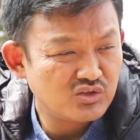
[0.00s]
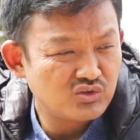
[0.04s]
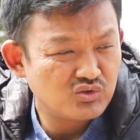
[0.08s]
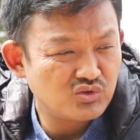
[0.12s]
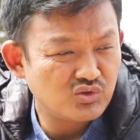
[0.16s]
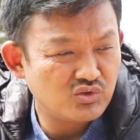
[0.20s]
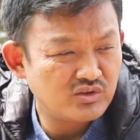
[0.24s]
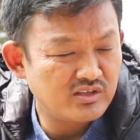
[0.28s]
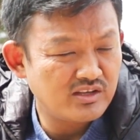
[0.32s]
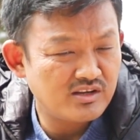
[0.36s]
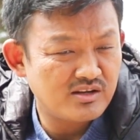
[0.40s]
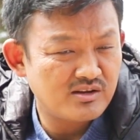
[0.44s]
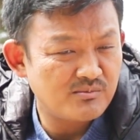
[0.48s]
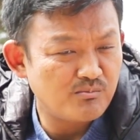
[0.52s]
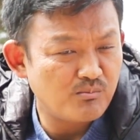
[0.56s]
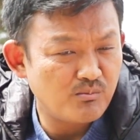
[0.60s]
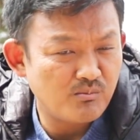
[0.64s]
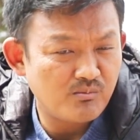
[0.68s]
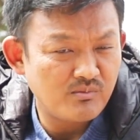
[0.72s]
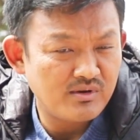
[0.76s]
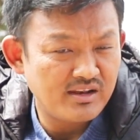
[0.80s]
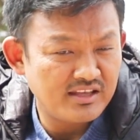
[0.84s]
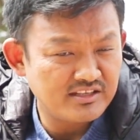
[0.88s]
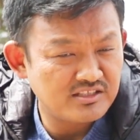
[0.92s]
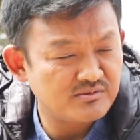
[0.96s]
So there are
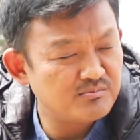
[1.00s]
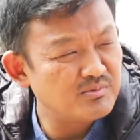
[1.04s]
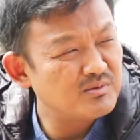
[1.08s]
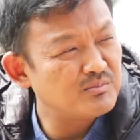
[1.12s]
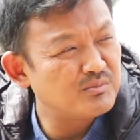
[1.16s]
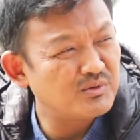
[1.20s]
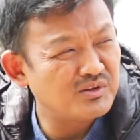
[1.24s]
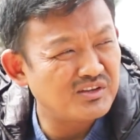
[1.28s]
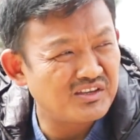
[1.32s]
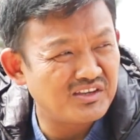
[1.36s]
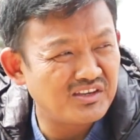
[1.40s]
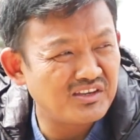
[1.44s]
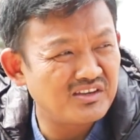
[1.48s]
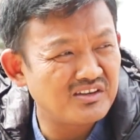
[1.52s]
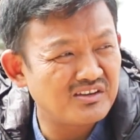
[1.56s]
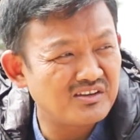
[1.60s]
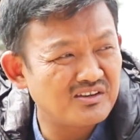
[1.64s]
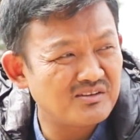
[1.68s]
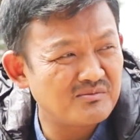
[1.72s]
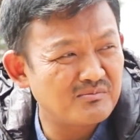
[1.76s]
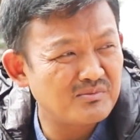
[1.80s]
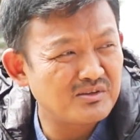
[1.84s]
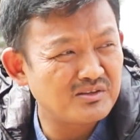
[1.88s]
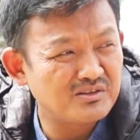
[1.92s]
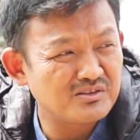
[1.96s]
less people
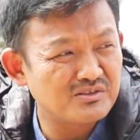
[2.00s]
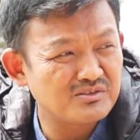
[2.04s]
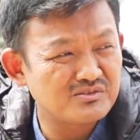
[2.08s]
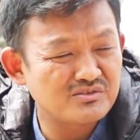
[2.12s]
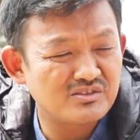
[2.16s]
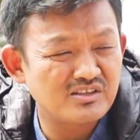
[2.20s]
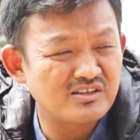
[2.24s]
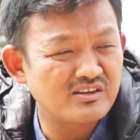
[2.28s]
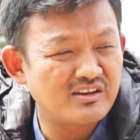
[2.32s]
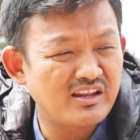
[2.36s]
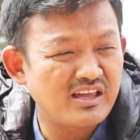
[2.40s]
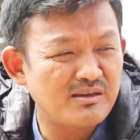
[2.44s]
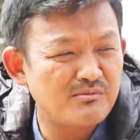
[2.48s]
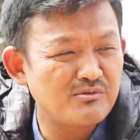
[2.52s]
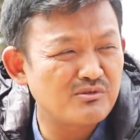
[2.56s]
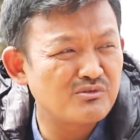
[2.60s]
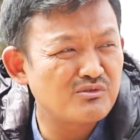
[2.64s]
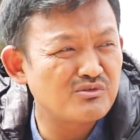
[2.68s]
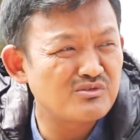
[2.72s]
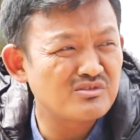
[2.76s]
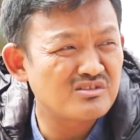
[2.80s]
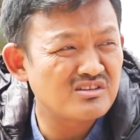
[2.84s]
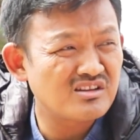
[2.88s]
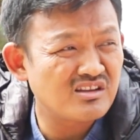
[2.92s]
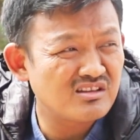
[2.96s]
here because they don't have a
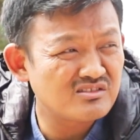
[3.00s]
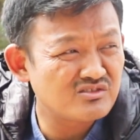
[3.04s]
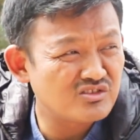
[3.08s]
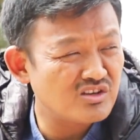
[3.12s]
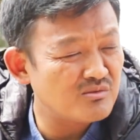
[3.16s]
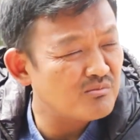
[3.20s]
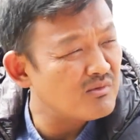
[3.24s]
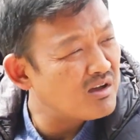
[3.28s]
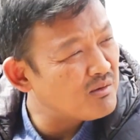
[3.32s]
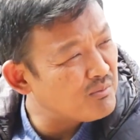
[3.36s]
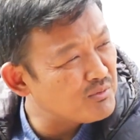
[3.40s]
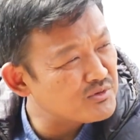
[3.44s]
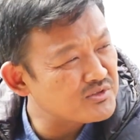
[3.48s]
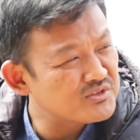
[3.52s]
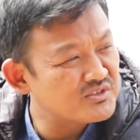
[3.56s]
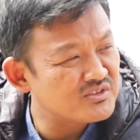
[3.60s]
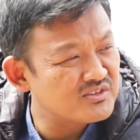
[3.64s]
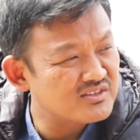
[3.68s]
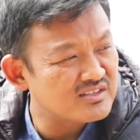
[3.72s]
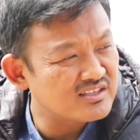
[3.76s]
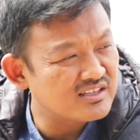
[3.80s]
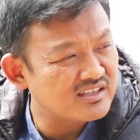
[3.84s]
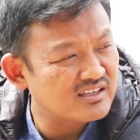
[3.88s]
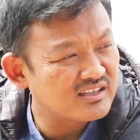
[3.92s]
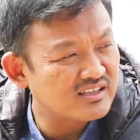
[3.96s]
good job
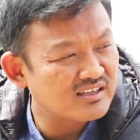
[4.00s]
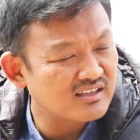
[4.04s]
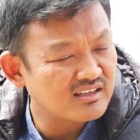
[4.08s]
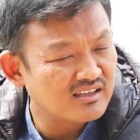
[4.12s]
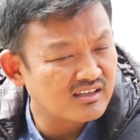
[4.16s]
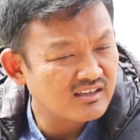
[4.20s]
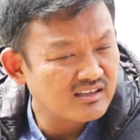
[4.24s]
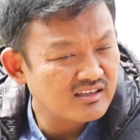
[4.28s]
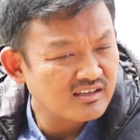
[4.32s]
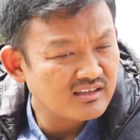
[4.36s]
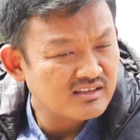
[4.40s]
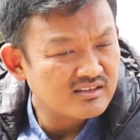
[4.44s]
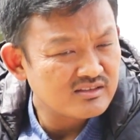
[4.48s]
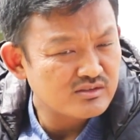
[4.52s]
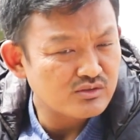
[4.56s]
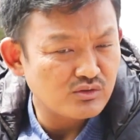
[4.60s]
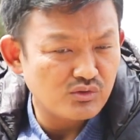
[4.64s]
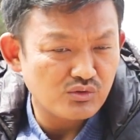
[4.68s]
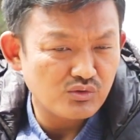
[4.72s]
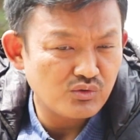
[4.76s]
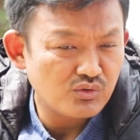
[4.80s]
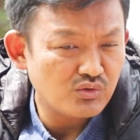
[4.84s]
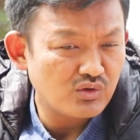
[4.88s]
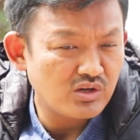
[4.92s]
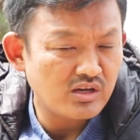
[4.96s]
opportunity.
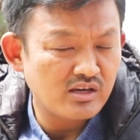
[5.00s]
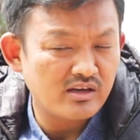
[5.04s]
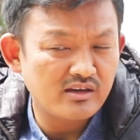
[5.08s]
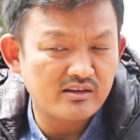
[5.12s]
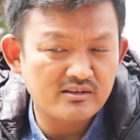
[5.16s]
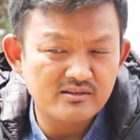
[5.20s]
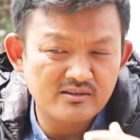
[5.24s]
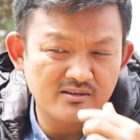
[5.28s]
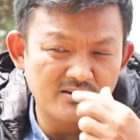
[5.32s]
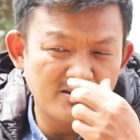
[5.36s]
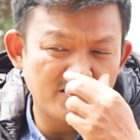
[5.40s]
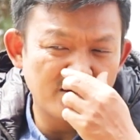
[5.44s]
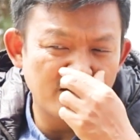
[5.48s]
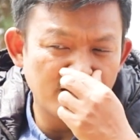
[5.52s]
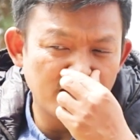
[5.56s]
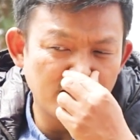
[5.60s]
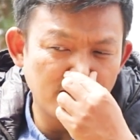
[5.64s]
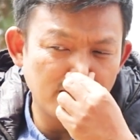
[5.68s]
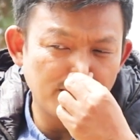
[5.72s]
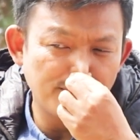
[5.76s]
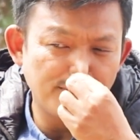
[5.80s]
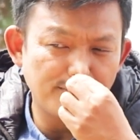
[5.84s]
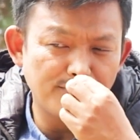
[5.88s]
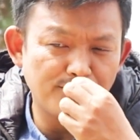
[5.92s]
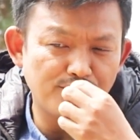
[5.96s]
So, and
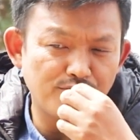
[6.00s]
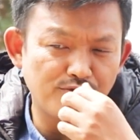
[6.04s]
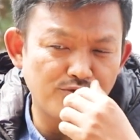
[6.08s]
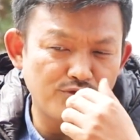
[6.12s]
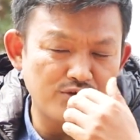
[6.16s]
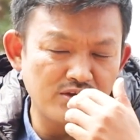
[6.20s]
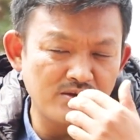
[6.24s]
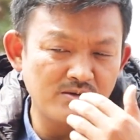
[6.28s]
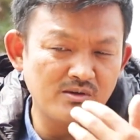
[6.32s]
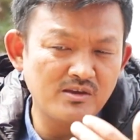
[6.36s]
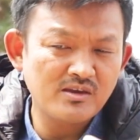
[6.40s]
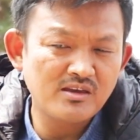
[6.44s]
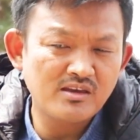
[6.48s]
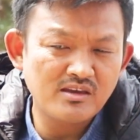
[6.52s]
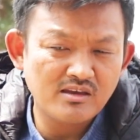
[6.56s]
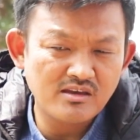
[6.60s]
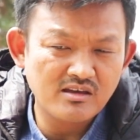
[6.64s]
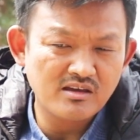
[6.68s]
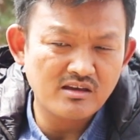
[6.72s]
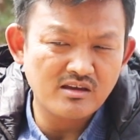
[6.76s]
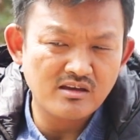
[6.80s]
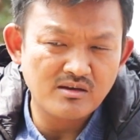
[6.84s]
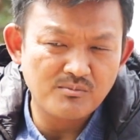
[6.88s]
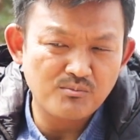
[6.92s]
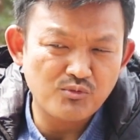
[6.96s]
if we
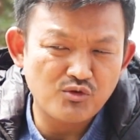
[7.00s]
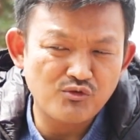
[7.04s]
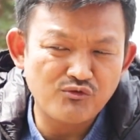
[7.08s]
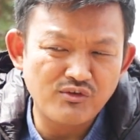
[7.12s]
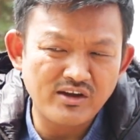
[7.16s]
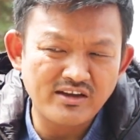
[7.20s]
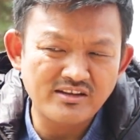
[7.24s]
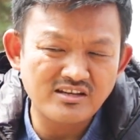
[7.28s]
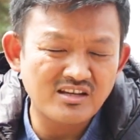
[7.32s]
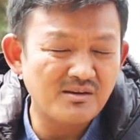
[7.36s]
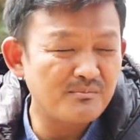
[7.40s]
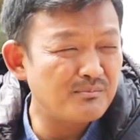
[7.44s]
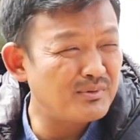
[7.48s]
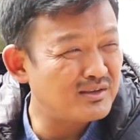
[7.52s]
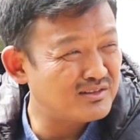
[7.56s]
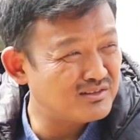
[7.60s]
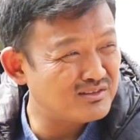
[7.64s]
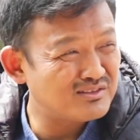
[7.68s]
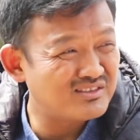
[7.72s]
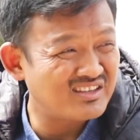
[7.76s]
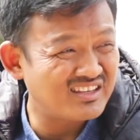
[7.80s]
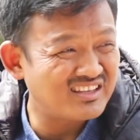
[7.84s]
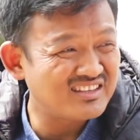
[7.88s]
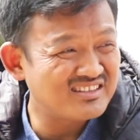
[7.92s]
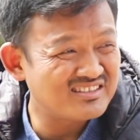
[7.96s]
provide a better
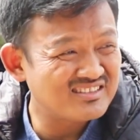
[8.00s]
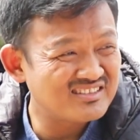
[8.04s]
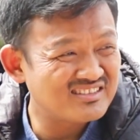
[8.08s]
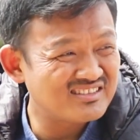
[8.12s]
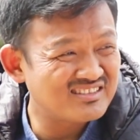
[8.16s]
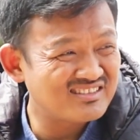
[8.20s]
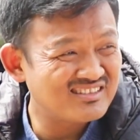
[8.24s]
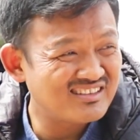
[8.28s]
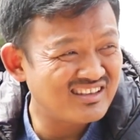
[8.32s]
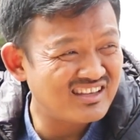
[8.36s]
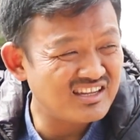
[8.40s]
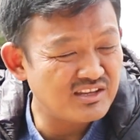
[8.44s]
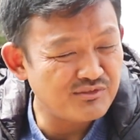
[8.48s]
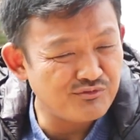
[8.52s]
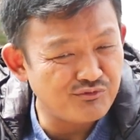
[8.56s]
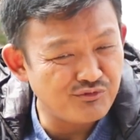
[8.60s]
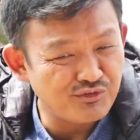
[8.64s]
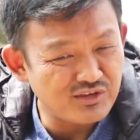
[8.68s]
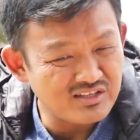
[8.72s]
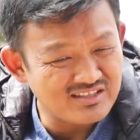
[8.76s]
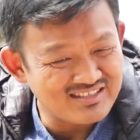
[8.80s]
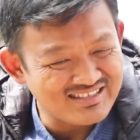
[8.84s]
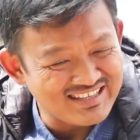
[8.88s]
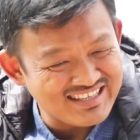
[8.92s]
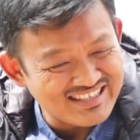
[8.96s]
things, and if
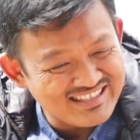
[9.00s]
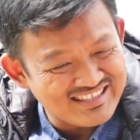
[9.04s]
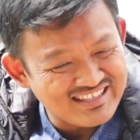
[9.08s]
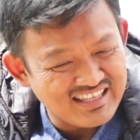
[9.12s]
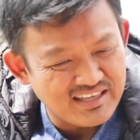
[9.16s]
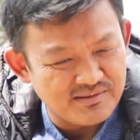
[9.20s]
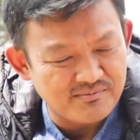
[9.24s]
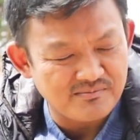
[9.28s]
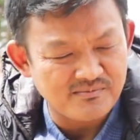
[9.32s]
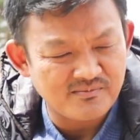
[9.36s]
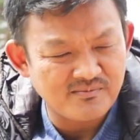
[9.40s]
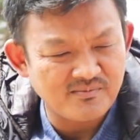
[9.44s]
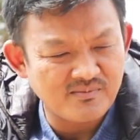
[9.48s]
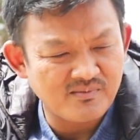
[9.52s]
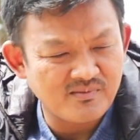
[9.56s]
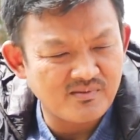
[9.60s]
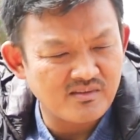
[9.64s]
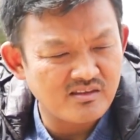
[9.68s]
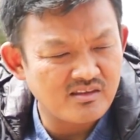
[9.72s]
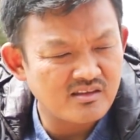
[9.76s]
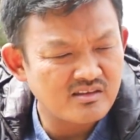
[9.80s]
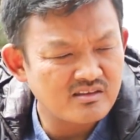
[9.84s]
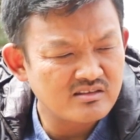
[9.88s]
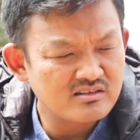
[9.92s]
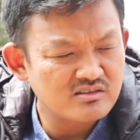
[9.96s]
we teach them,
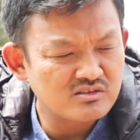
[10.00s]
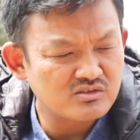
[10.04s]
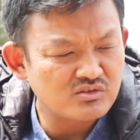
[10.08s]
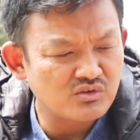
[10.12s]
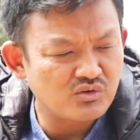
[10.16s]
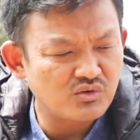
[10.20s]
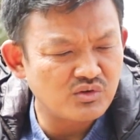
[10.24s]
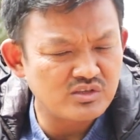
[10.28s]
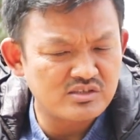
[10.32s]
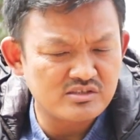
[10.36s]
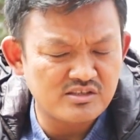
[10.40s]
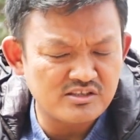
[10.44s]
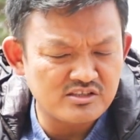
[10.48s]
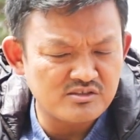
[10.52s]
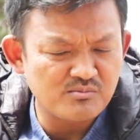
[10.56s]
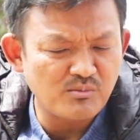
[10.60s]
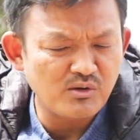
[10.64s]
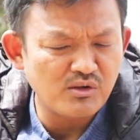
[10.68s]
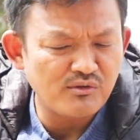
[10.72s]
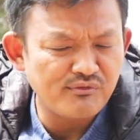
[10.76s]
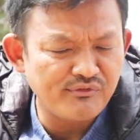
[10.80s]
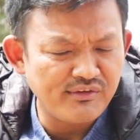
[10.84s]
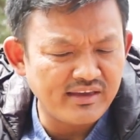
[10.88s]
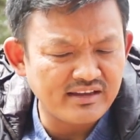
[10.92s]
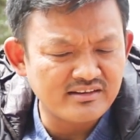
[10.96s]
so it's a
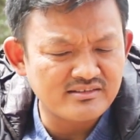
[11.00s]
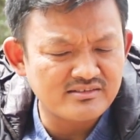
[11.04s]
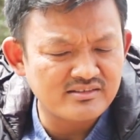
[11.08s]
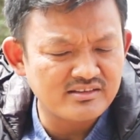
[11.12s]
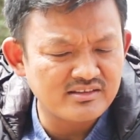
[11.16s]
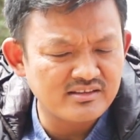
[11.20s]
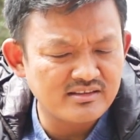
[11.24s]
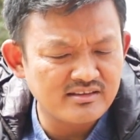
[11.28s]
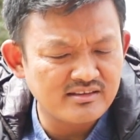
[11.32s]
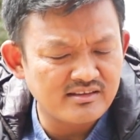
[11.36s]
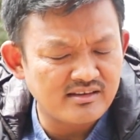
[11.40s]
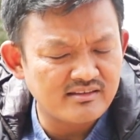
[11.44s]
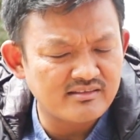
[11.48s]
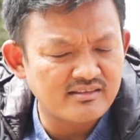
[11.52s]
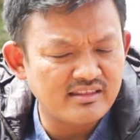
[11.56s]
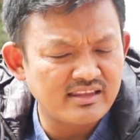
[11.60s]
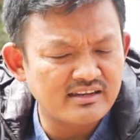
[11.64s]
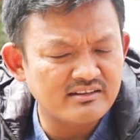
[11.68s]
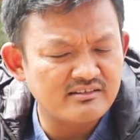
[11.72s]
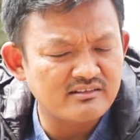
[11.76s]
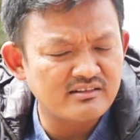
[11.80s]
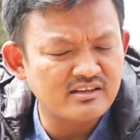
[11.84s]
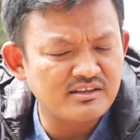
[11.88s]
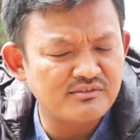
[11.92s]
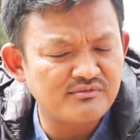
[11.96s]
small factory, and
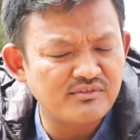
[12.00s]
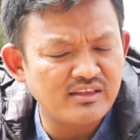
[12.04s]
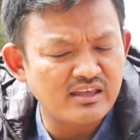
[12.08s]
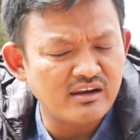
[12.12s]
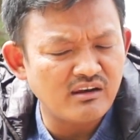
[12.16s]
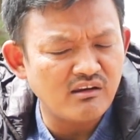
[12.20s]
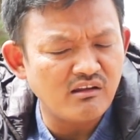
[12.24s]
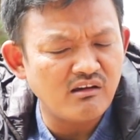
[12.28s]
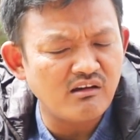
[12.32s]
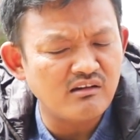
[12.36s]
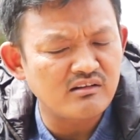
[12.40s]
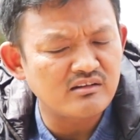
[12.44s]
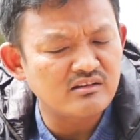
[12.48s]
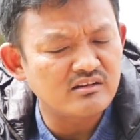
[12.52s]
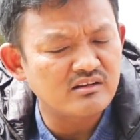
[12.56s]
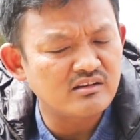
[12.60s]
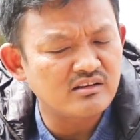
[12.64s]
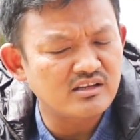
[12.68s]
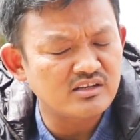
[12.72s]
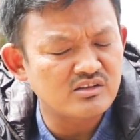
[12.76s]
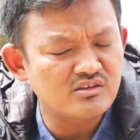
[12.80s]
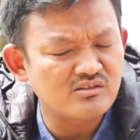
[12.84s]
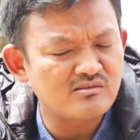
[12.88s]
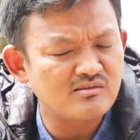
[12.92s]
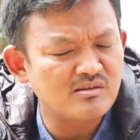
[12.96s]
later on if they learn,
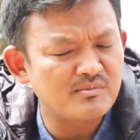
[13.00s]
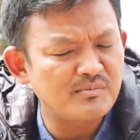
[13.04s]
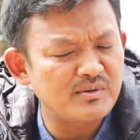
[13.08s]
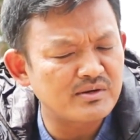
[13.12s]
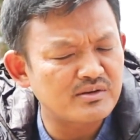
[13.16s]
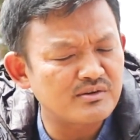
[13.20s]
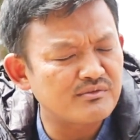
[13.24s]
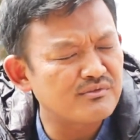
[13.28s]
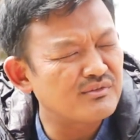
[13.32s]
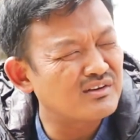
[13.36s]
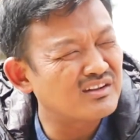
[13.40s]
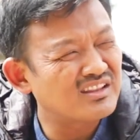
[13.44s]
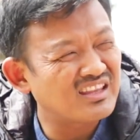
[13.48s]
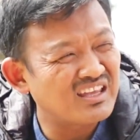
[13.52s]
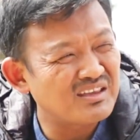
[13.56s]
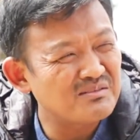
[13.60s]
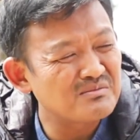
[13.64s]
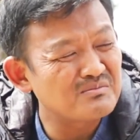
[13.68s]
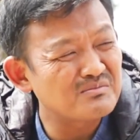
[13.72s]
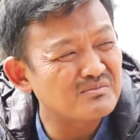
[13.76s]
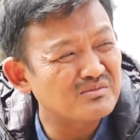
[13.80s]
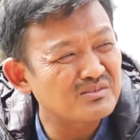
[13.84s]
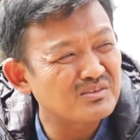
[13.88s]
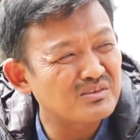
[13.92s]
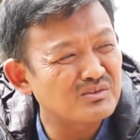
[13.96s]
it will be better for
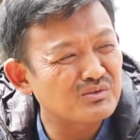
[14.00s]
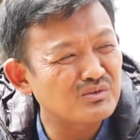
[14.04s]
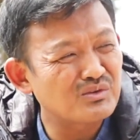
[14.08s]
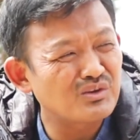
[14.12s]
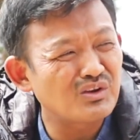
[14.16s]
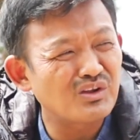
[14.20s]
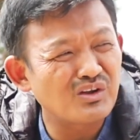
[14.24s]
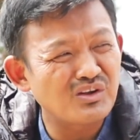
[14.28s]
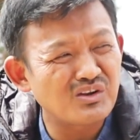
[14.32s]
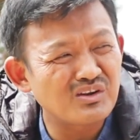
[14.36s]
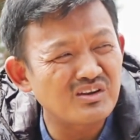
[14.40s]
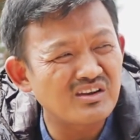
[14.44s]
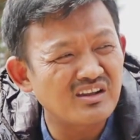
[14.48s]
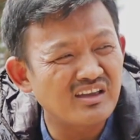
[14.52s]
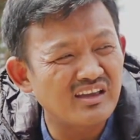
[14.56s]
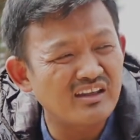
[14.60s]
them to learn